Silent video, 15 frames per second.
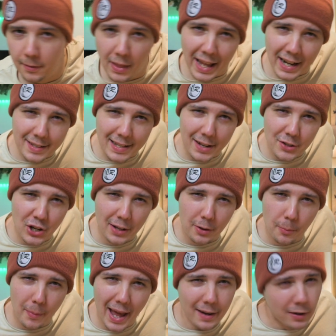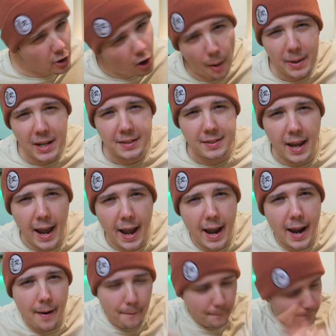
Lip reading: Ladies and gentlemen, Gobi is here!